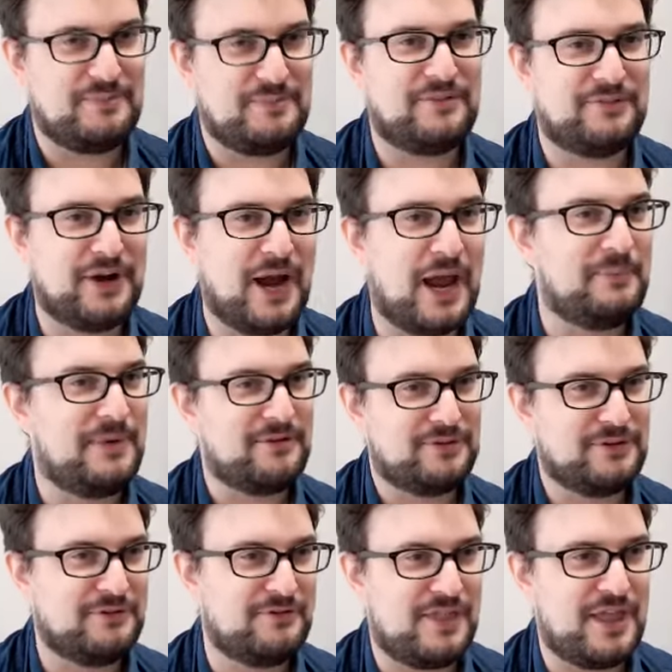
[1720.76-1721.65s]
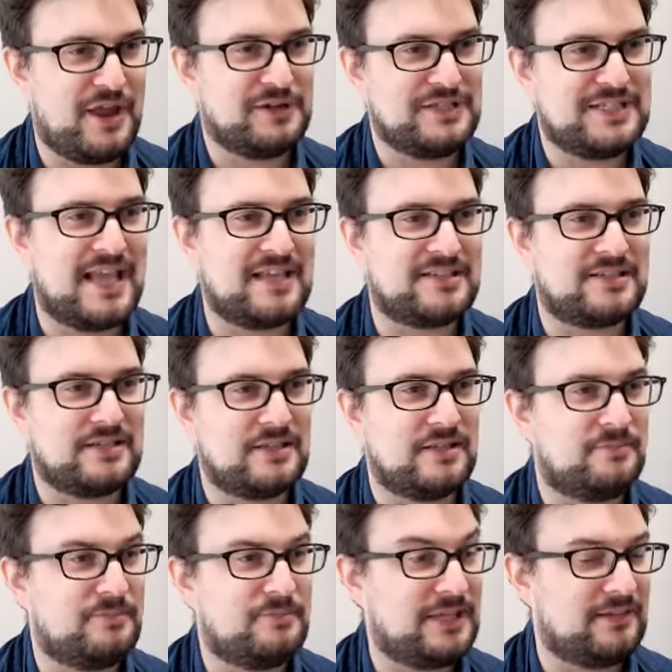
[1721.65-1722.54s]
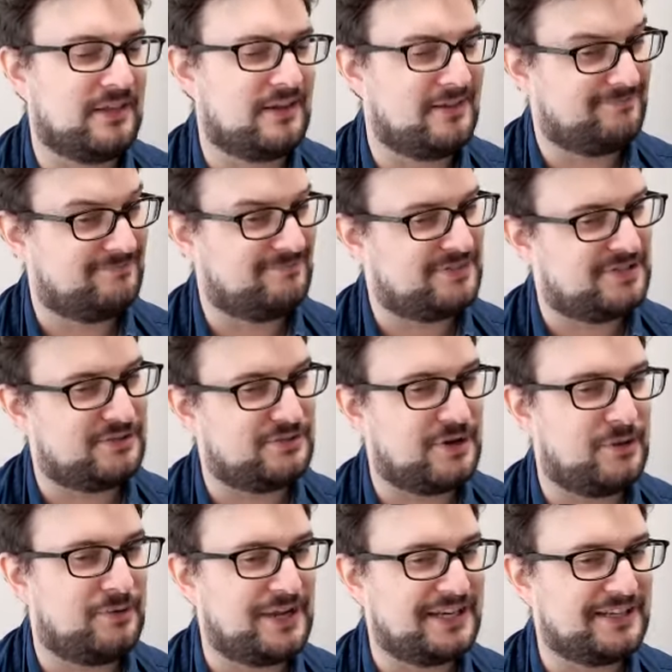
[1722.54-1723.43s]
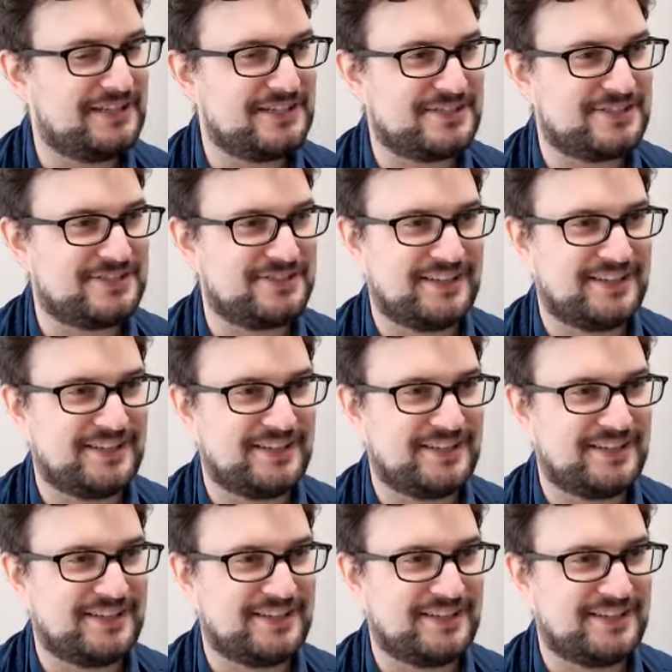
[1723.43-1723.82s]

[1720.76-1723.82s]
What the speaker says: I'm never there testing them, being like, do you know English? I'll